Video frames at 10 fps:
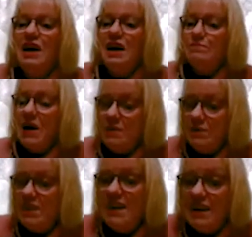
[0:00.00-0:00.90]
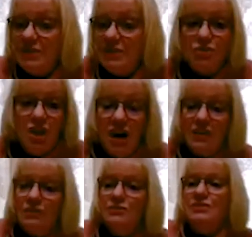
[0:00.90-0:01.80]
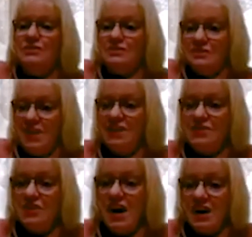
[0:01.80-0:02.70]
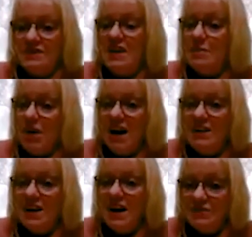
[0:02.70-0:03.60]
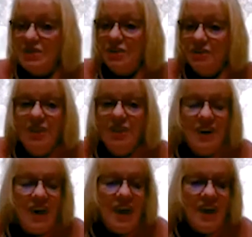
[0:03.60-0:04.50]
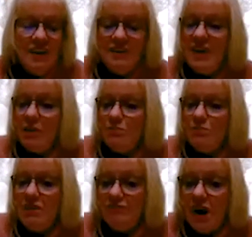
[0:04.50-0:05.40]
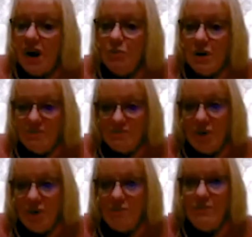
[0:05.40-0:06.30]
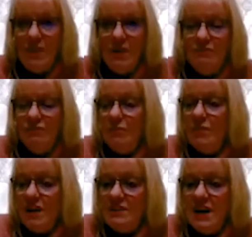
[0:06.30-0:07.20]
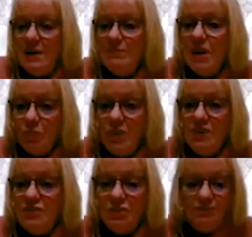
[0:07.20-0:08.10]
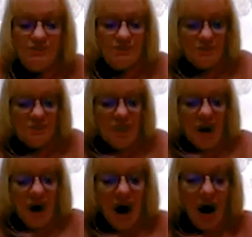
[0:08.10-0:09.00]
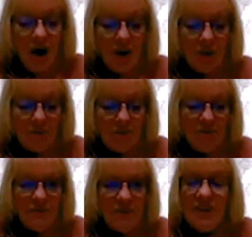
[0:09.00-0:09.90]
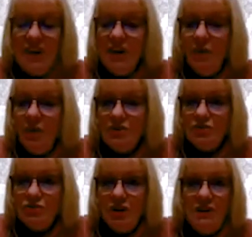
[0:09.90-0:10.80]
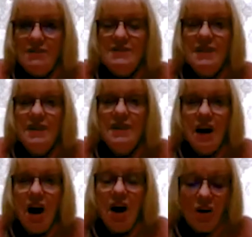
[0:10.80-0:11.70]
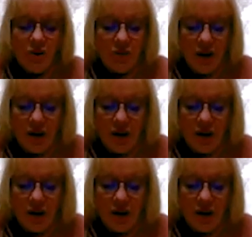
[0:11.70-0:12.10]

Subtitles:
maybe they can get their child into that same eye doctor, and that would be a follow-up from an exam that we do. The hearing screens are